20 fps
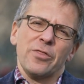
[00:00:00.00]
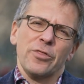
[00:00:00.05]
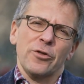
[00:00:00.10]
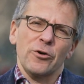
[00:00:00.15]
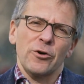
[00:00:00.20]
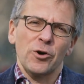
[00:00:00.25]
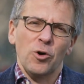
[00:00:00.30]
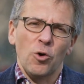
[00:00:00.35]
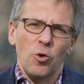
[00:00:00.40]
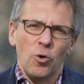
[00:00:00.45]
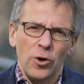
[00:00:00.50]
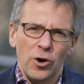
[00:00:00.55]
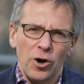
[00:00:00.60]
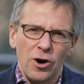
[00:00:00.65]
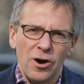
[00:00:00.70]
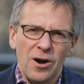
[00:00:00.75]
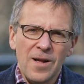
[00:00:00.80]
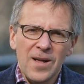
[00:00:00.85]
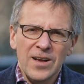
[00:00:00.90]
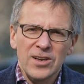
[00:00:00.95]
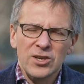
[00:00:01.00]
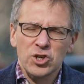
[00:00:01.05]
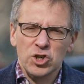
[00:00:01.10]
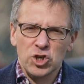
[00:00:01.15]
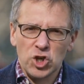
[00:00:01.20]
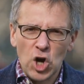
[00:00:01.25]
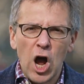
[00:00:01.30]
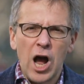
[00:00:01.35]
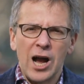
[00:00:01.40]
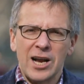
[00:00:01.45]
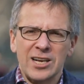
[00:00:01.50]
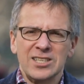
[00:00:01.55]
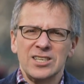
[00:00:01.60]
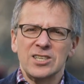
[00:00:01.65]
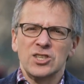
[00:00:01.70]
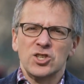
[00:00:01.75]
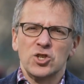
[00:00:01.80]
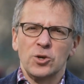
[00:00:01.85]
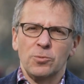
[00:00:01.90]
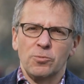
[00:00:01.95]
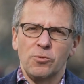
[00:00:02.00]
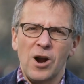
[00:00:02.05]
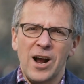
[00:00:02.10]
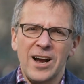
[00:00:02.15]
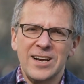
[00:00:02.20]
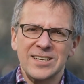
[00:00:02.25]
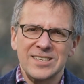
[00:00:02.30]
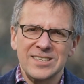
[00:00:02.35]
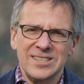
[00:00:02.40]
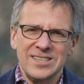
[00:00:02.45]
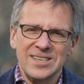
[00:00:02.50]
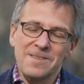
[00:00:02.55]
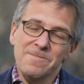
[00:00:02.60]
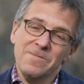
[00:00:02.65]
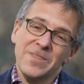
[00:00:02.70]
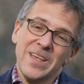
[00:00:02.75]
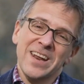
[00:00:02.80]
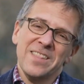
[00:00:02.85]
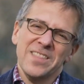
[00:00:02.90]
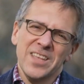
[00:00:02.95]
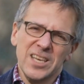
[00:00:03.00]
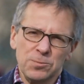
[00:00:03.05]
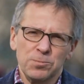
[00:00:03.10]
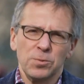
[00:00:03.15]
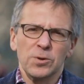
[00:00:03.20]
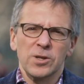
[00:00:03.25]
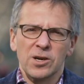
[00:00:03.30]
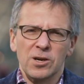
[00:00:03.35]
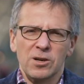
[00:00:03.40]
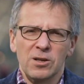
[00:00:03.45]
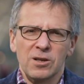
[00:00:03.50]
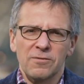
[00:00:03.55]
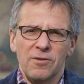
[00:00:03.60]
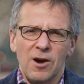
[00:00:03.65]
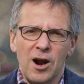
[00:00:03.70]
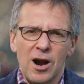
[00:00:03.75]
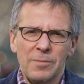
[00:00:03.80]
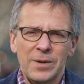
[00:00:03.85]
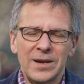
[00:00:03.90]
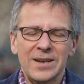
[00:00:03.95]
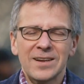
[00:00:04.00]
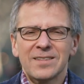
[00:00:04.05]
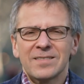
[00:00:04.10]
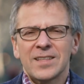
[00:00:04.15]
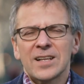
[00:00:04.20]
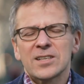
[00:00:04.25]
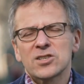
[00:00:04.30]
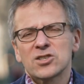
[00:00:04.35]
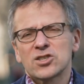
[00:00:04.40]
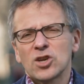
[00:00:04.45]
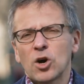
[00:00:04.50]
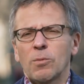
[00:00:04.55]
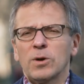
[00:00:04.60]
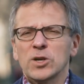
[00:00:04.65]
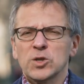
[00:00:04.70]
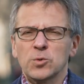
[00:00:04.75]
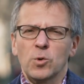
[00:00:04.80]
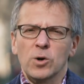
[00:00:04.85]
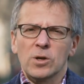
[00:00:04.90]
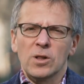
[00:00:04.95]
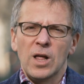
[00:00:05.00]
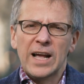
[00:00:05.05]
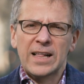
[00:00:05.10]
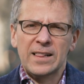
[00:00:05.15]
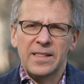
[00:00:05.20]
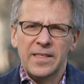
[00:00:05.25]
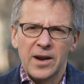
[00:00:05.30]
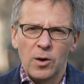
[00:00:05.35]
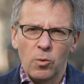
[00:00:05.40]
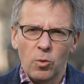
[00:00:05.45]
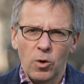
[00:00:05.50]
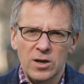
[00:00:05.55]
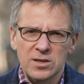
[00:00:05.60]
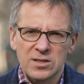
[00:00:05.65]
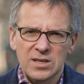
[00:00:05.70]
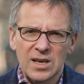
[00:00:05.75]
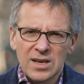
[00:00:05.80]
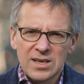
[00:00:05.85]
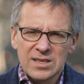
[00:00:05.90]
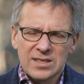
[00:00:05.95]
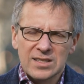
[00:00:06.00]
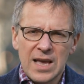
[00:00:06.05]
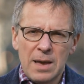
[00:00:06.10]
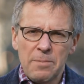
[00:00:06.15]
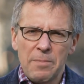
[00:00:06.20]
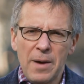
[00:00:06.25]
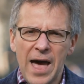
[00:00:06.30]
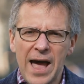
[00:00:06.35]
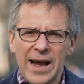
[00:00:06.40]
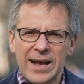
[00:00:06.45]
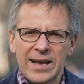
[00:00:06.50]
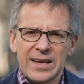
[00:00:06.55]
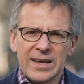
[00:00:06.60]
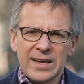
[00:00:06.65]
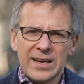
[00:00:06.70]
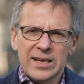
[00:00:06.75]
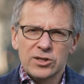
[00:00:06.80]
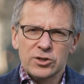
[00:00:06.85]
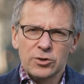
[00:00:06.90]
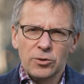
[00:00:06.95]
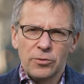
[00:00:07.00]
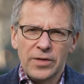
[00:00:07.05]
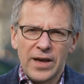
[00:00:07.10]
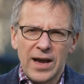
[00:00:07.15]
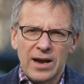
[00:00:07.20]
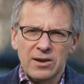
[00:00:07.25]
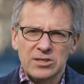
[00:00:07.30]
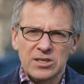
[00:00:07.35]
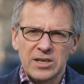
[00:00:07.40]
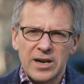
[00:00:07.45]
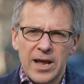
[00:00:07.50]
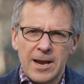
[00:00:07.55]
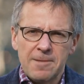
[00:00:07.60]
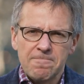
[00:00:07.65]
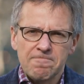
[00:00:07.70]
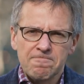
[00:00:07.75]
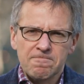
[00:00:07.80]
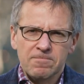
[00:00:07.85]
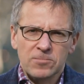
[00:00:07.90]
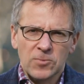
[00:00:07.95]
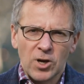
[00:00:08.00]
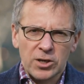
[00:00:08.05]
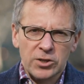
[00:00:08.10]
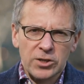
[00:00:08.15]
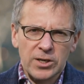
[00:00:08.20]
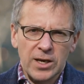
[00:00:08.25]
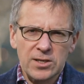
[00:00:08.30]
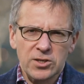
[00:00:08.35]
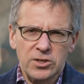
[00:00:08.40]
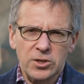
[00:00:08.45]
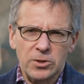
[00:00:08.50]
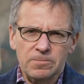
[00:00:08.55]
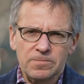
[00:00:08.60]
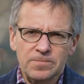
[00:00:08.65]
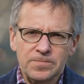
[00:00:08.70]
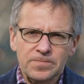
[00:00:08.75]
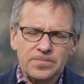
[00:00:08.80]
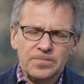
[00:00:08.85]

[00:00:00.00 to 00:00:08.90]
and third order shocks and surprises. And in this political environment, that's so much more likely than it was, say, back in 2008. Talk to you guys soon.